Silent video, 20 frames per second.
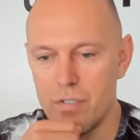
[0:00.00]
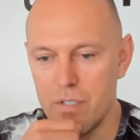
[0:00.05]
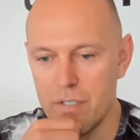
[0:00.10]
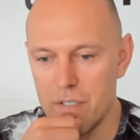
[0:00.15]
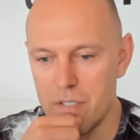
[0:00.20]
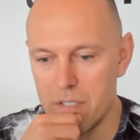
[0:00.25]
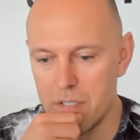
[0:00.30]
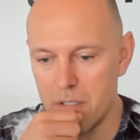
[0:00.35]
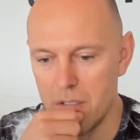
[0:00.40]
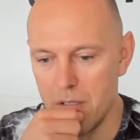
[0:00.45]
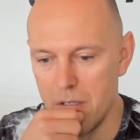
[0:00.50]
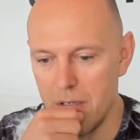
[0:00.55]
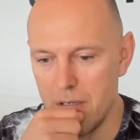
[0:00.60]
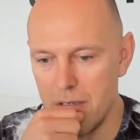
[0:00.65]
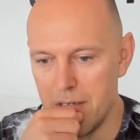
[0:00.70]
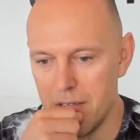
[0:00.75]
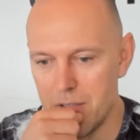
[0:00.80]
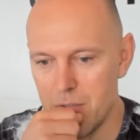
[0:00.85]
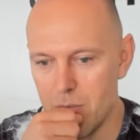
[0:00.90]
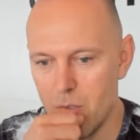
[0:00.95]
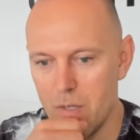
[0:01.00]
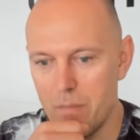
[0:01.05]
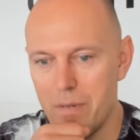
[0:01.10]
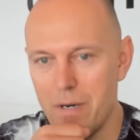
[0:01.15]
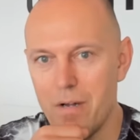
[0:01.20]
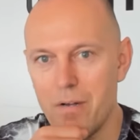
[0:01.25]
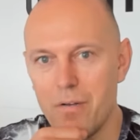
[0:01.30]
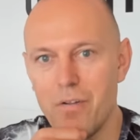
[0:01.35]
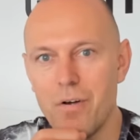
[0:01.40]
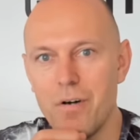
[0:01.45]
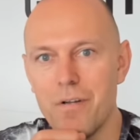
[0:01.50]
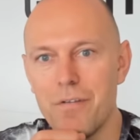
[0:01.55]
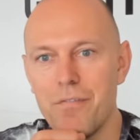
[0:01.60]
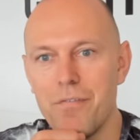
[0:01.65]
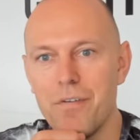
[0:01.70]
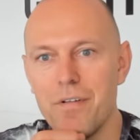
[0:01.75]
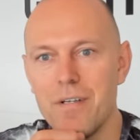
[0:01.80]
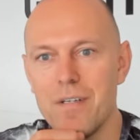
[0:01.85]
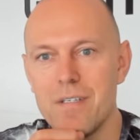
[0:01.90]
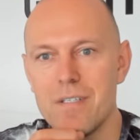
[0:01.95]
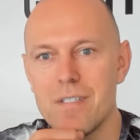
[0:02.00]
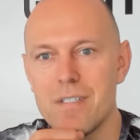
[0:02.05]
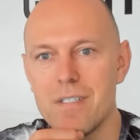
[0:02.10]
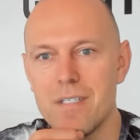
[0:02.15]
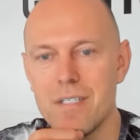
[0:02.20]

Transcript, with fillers: is it's all about confidence.